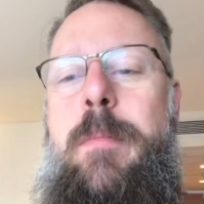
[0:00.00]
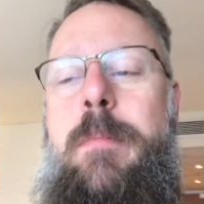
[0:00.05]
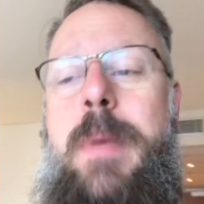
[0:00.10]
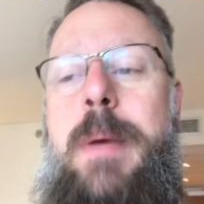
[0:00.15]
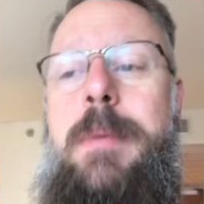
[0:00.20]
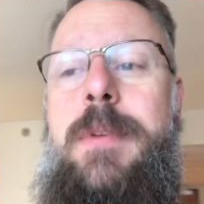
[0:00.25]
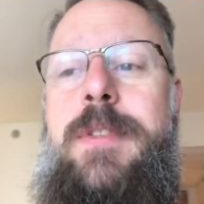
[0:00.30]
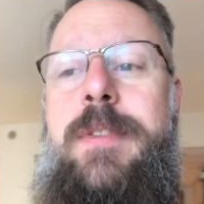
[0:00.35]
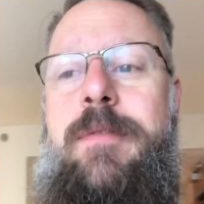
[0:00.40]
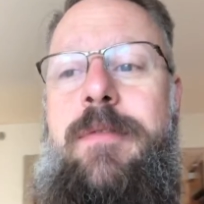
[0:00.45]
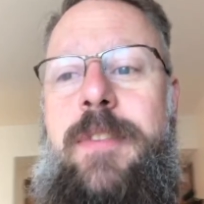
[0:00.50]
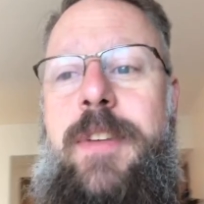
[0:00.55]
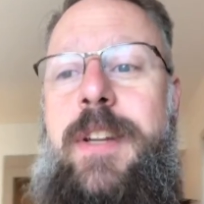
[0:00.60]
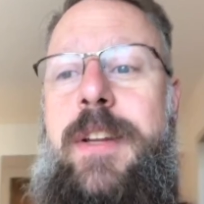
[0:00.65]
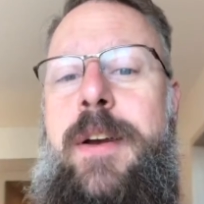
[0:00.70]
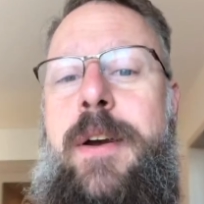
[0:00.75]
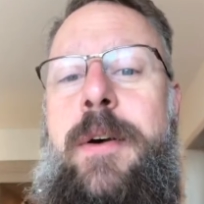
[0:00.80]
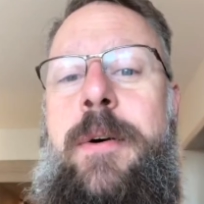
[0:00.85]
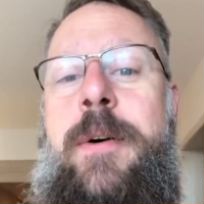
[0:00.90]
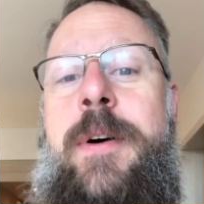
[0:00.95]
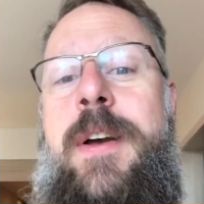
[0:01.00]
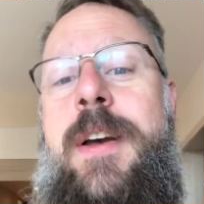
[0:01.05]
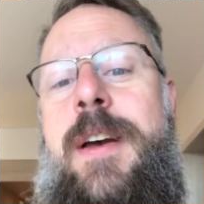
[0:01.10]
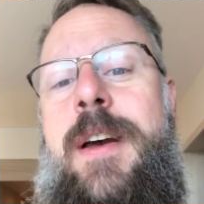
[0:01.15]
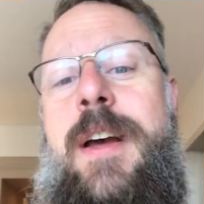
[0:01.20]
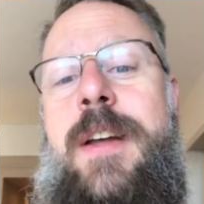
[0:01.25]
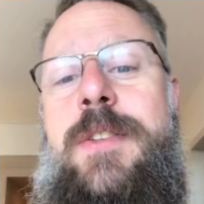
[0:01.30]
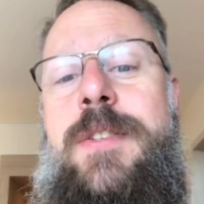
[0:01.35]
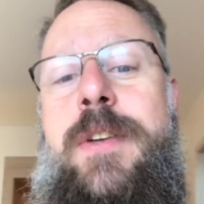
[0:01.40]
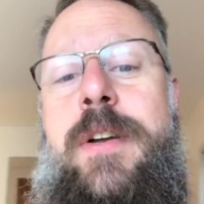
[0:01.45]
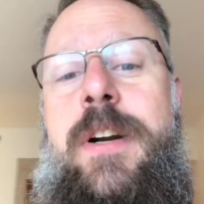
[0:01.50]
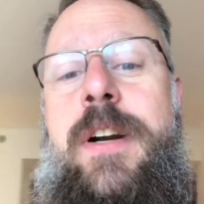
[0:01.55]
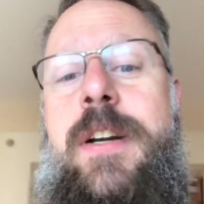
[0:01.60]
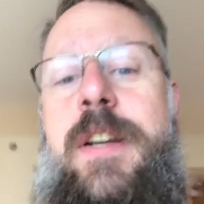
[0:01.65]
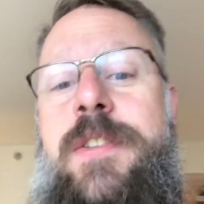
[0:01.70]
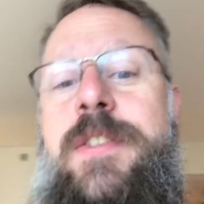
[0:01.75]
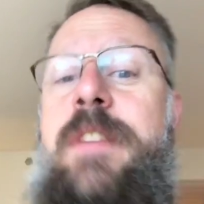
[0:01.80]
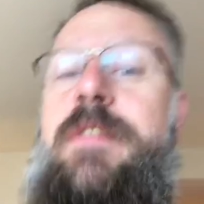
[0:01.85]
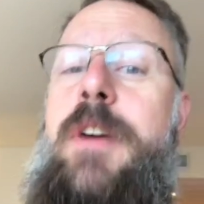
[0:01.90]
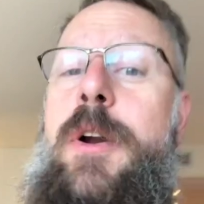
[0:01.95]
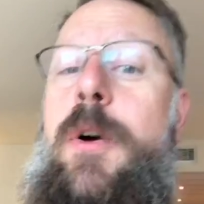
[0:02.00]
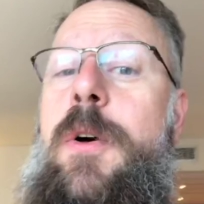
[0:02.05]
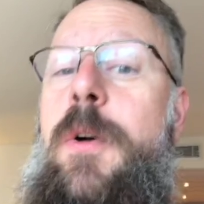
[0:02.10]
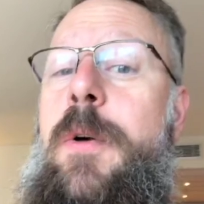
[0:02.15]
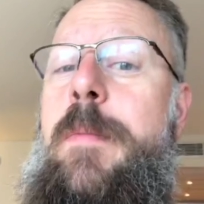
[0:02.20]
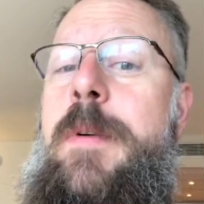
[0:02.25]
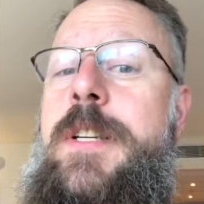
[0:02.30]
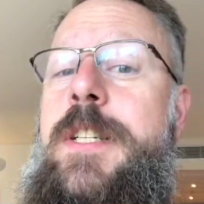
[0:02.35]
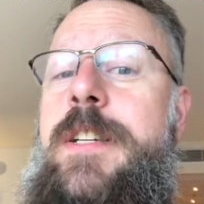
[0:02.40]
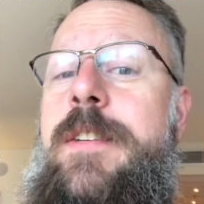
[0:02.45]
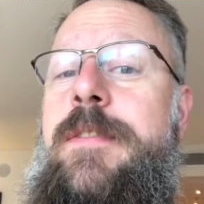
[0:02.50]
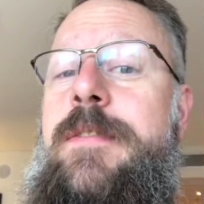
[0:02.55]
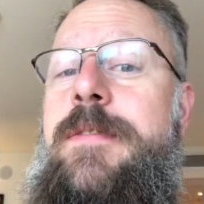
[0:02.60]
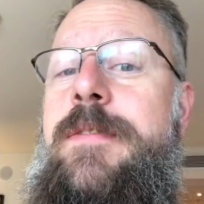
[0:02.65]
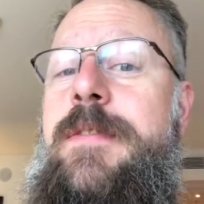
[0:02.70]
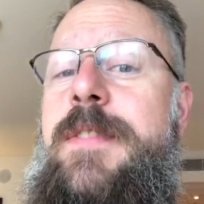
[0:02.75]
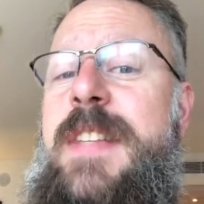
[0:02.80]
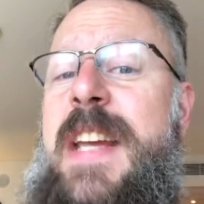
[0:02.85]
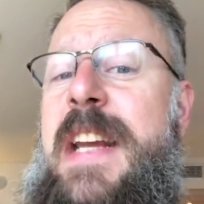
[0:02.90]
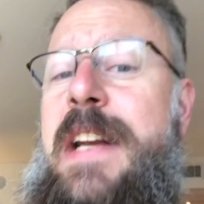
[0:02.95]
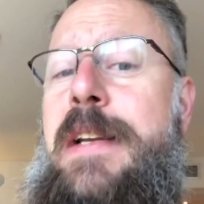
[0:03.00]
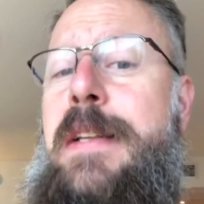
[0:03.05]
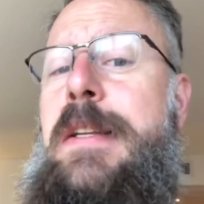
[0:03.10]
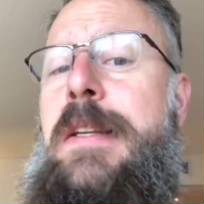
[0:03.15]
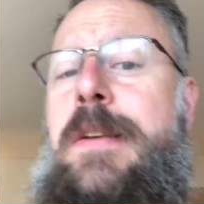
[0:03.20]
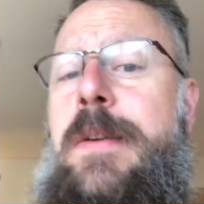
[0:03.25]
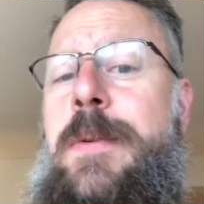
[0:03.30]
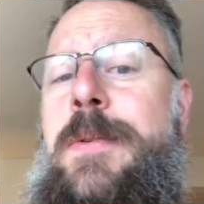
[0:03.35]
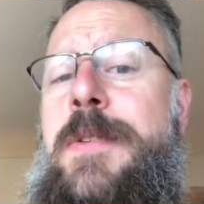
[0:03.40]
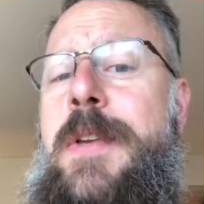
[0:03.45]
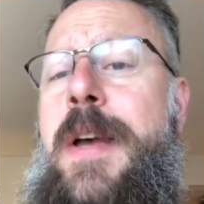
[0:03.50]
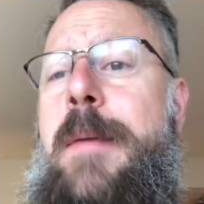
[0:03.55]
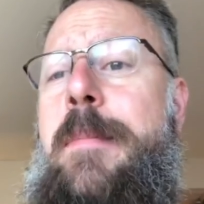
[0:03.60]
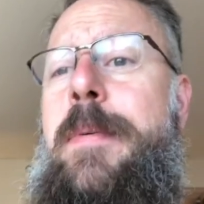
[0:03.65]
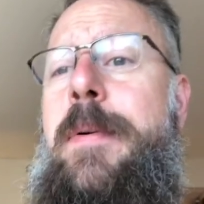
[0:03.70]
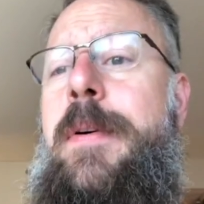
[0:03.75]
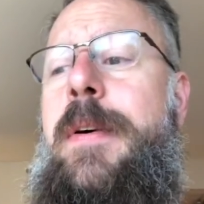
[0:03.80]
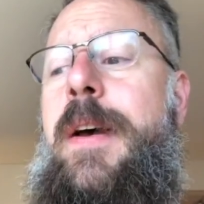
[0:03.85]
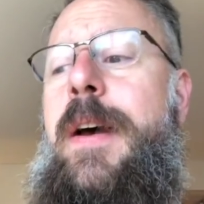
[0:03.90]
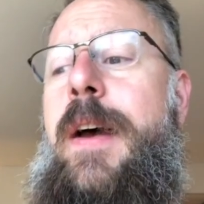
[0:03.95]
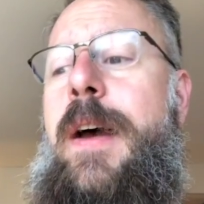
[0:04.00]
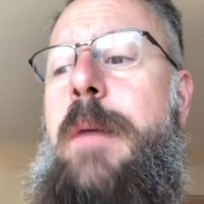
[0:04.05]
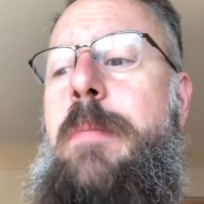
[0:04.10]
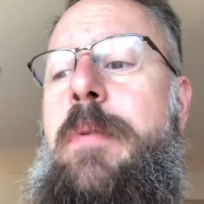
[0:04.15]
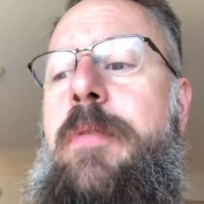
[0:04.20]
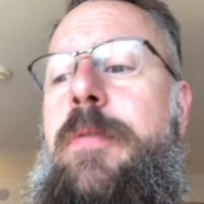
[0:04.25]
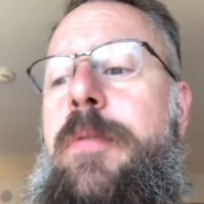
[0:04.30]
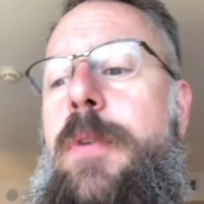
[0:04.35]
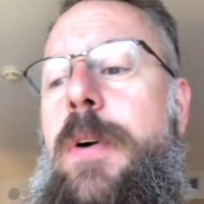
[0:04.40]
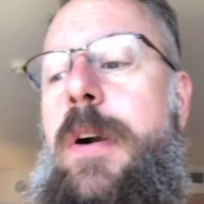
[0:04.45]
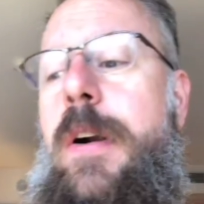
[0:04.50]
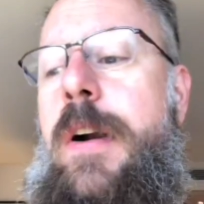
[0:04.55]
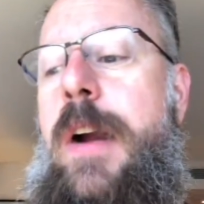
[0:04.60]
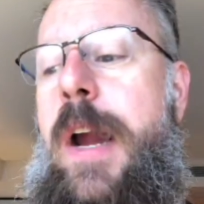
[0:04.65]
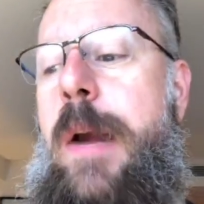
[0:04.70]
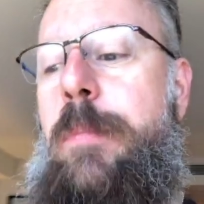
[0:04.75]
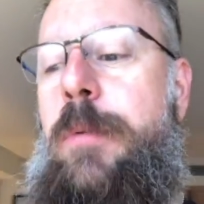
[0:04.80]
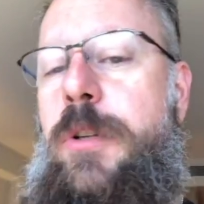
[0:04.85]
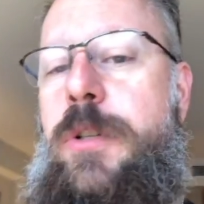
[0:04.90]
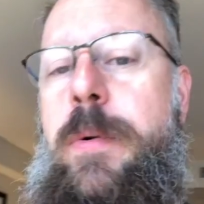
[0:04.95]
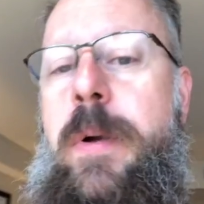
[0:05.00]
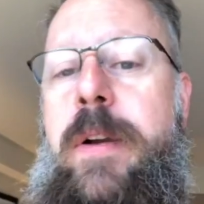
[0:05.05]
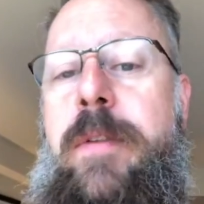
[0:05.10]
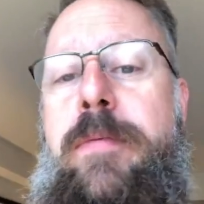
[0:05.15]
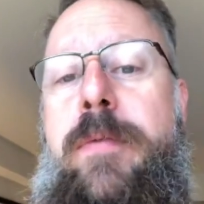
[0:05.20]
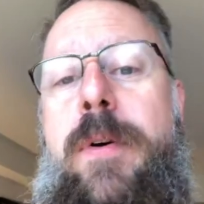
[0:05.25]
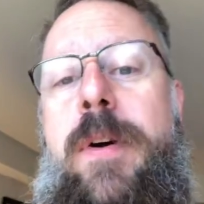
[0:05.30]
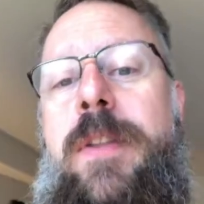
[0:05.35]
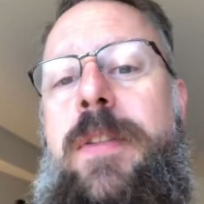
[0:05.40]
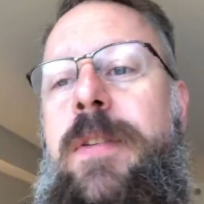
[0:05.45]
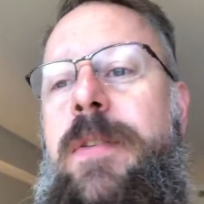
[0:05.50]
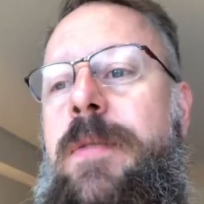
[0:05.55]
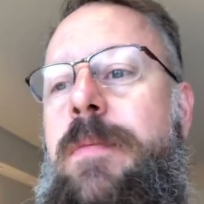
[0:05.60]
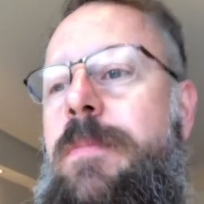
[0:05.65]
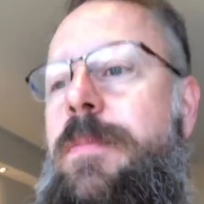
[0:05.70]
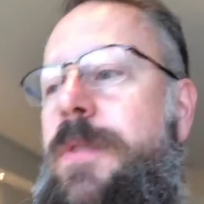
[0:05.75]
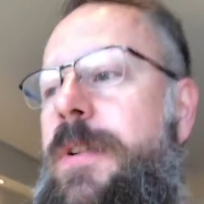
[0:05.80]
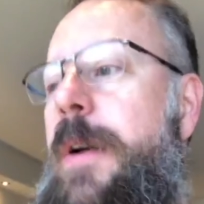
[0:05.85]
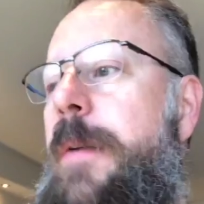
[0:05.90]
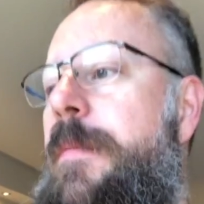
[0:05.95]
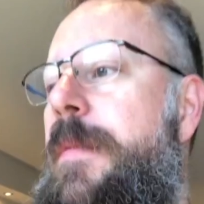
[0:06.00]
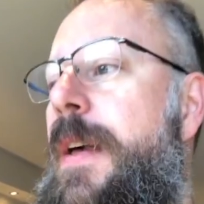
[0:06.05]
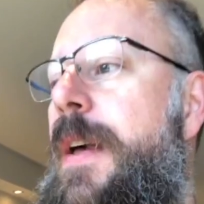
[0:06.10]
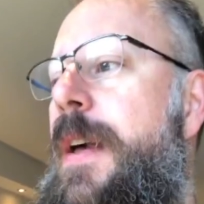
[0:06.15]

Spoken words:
maybe some video, etc., because I've got a whole bunch of data to use up before April 24th. So,